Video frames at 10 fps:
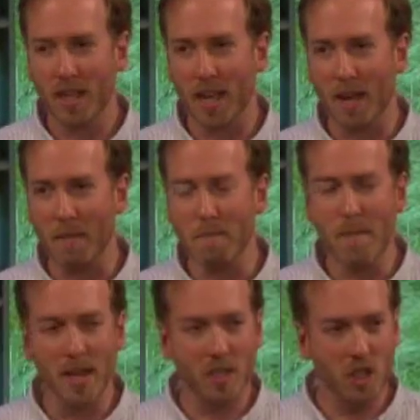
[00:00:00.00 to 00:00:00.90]
uh,
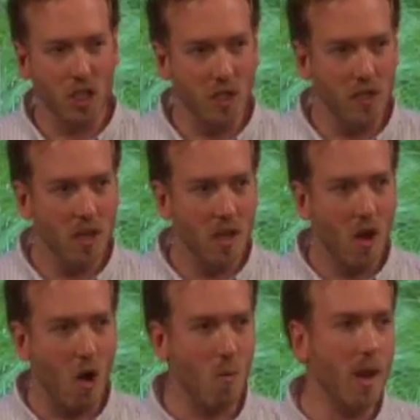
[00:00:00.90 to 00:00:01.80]
messages
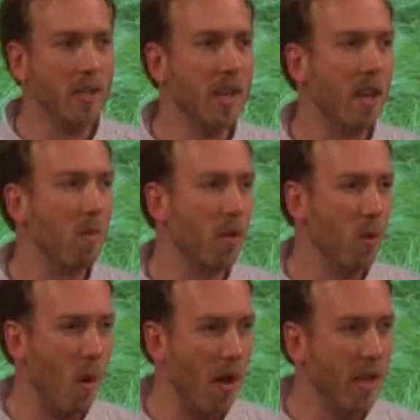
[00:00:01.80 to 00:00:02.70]
are resonating with
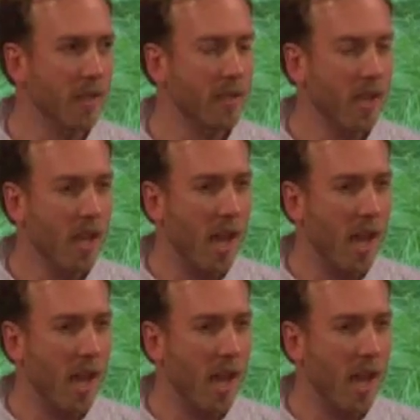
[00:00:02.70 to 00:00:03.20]
your audience,